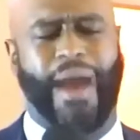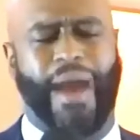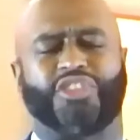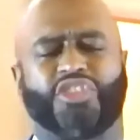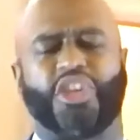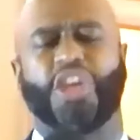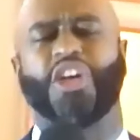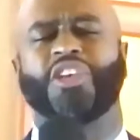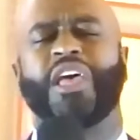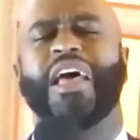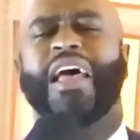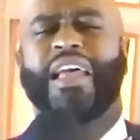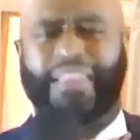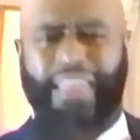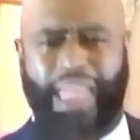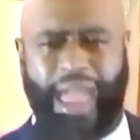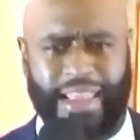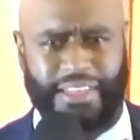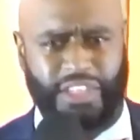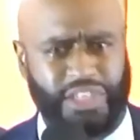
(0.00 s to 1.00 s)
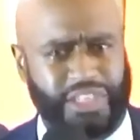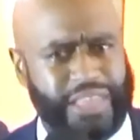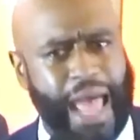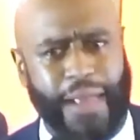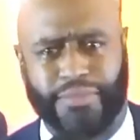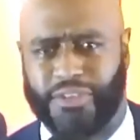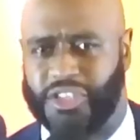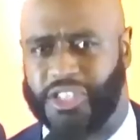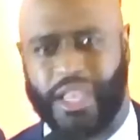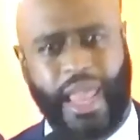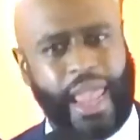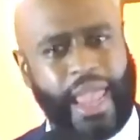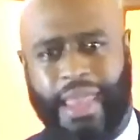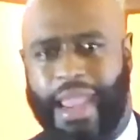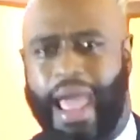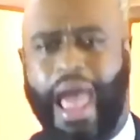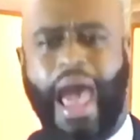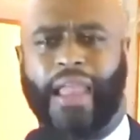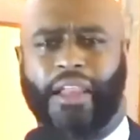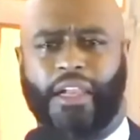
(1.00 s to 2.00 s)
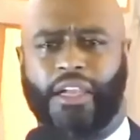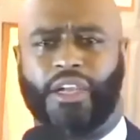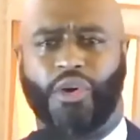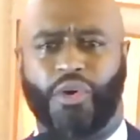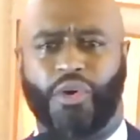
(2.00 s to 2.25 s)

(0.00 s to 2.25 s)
his name. I just can't stop saying